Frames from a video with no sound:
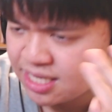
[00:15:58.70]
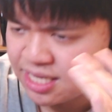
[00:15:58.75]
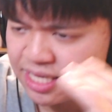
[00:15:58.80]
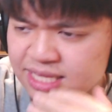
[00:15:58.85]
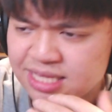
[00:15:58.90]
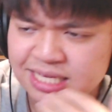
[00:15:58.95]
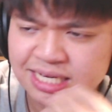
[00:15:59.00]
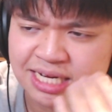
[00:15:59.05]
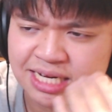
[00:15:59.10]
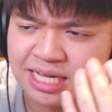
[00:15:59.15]

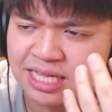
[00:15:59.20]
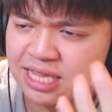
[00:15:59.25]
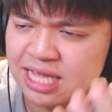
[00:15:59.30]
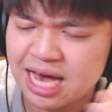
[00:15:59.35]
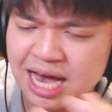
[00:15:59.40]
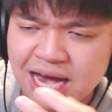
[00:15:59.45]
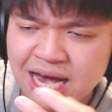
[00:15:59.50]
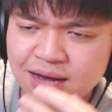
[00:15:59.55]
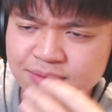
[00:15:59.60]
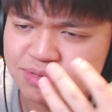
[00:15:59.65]
the
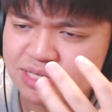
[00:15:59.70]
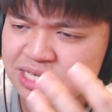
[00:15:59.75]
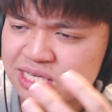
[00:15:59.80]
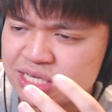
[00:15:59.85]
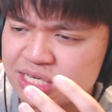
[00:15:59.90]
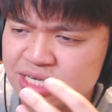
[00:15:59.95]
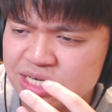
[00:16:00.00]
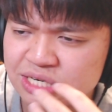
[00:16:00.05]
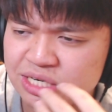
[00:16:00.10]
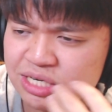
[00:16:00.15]
claps
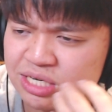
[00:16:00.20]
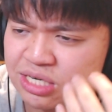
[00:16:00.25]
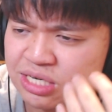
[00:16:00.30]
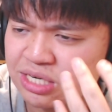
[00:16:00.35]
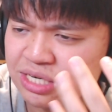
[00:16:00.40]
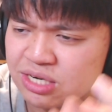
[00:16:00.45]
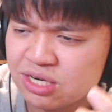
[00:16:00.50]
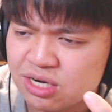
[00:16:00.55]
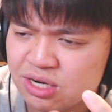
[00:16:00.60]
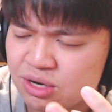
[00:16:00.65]

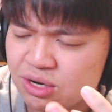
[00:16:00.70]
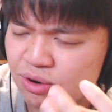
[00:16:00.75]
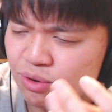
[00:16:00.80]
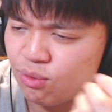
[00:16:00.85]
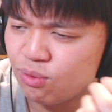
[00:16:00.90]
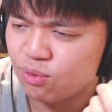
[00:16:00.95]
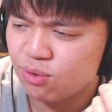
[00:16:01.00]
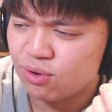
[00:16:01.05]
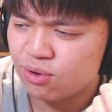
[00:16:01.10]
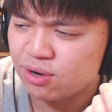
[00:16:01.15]
here,
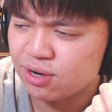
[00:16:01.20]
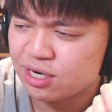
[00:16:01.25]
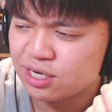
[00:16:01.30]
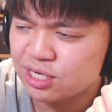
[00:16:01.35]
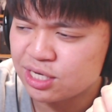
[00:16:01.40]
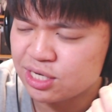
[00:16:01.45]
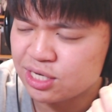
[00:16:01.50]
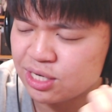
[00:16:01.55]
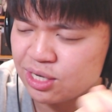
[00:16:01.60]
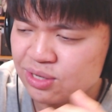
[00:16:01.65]
or
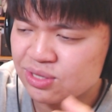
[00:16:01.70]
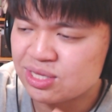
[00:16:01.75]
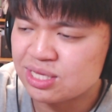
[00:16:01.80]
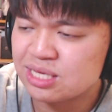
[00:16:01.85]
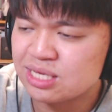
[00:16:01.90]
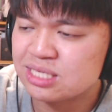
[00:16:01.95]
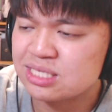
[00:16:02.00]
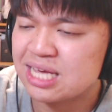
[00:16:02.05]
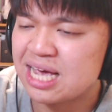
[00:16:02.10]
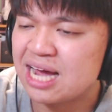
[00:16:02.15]
you know,
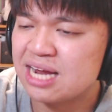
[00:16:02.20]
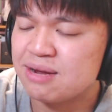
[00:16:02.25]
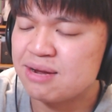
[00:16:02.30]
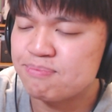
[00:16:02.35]
these kind of